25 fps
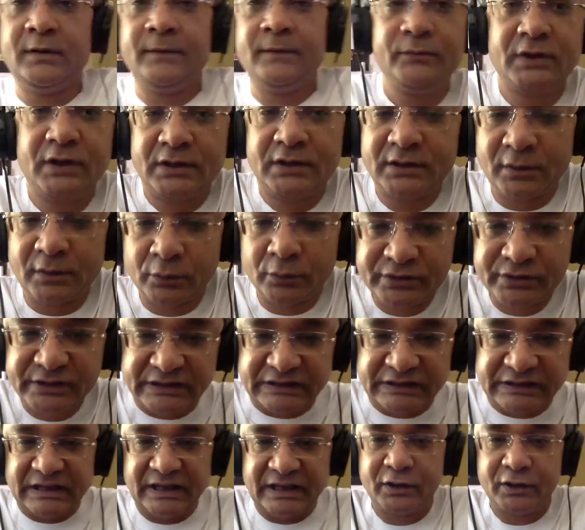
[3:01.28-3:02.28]
at the
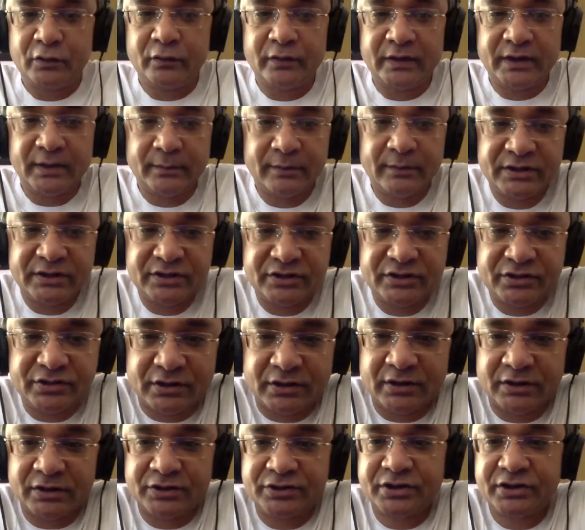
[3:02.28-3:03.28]
outset, thank you very much,
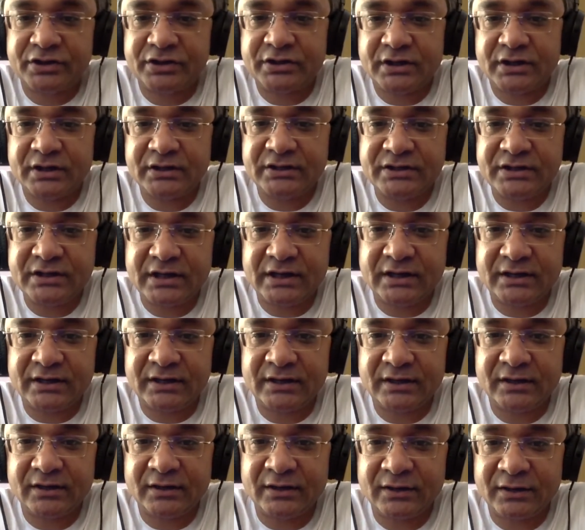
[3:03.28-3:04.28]
uh, Shashankji,
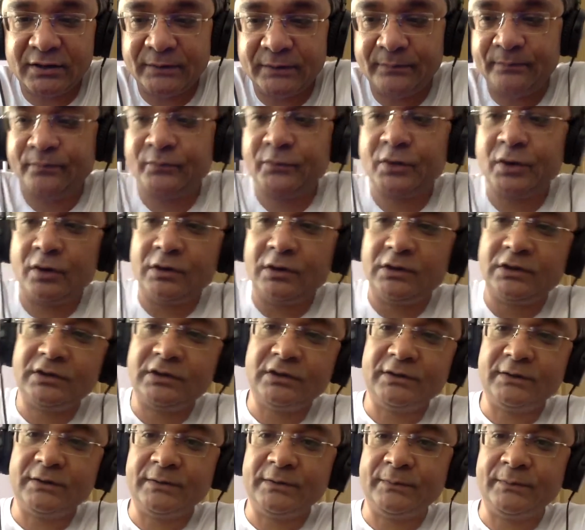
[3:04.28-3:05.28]
and uh, all
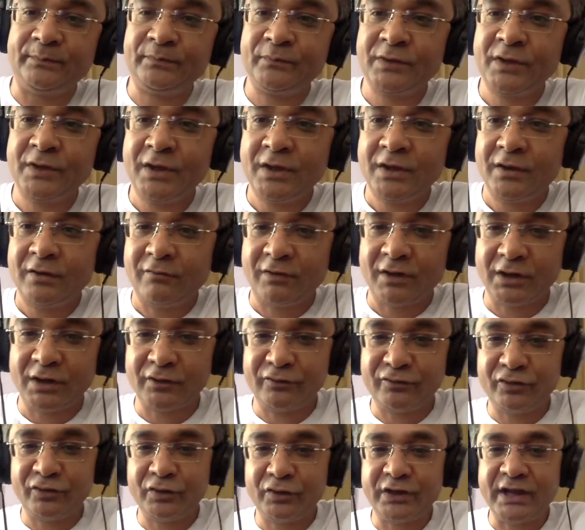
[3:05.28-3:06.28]
the
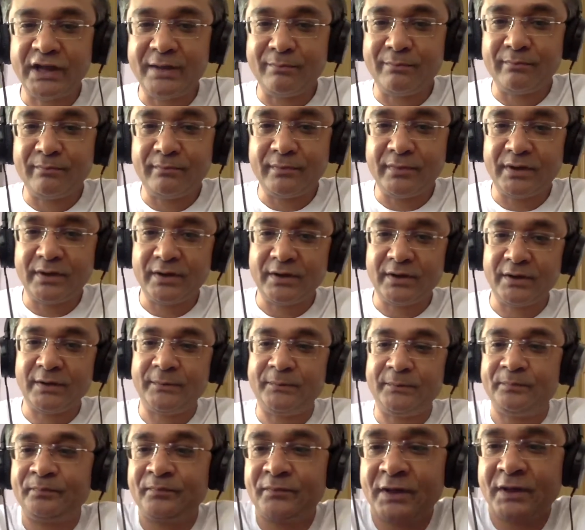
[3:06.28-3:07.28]
wonderful team uh,
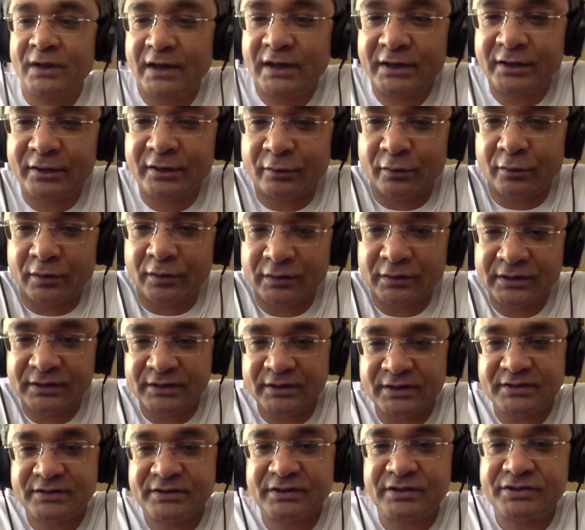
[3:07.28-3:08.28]
at your
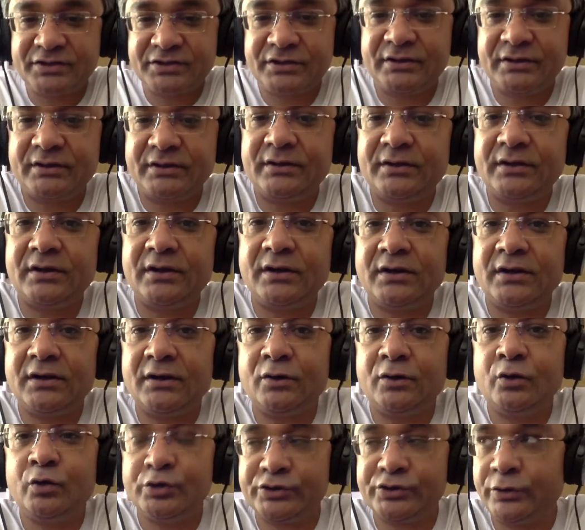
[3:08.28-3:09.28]
organization uh,
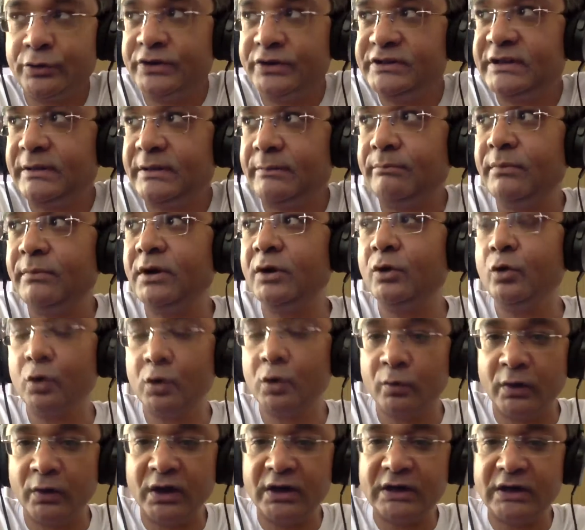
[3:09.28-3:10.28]
who's doing some uh, good
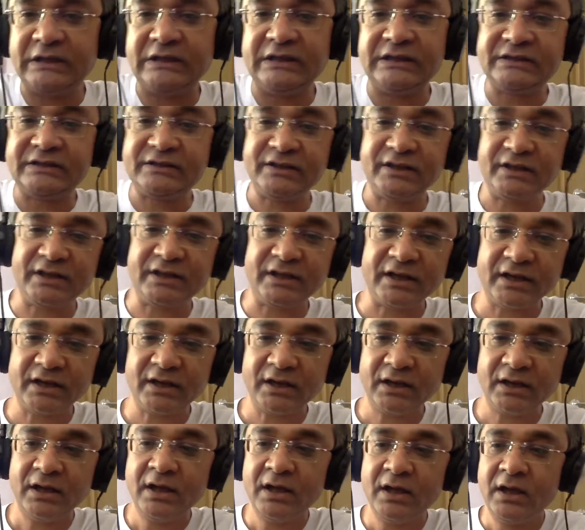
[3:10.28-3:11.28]
work in this area.
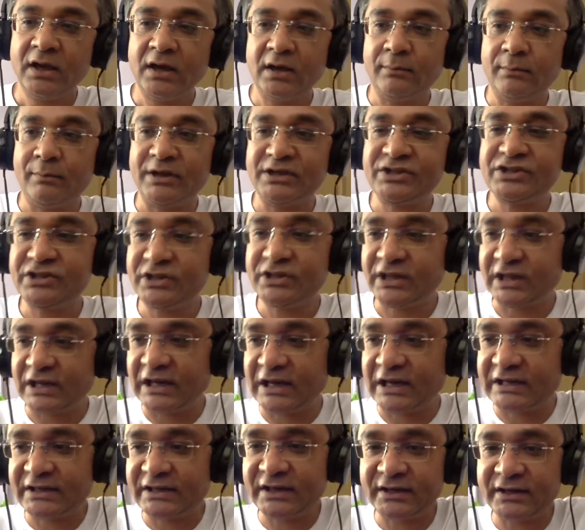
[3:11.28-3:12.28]
A much
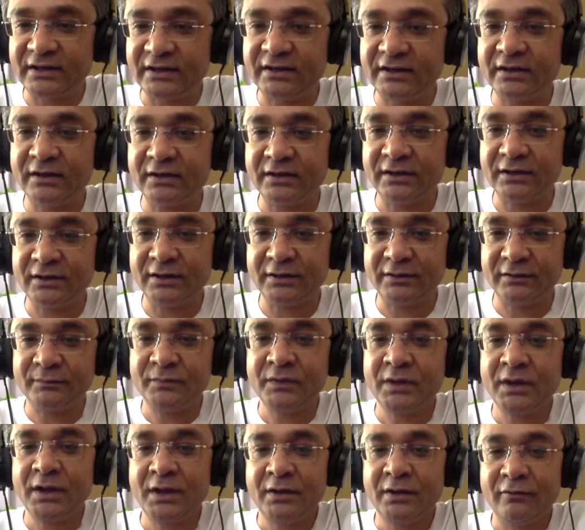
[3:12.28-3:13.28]
neglected uh,
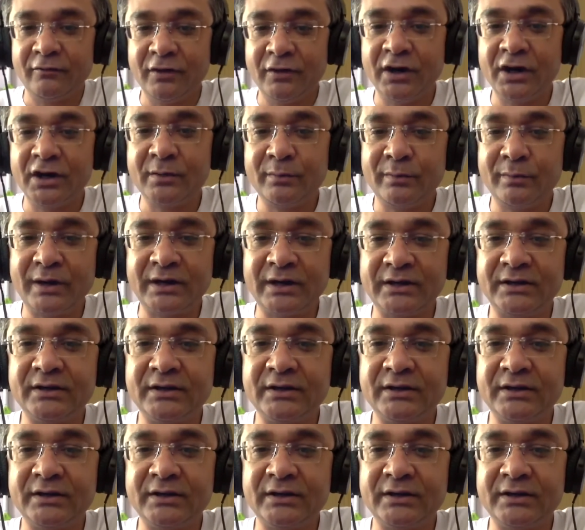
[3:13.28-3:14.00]
work, but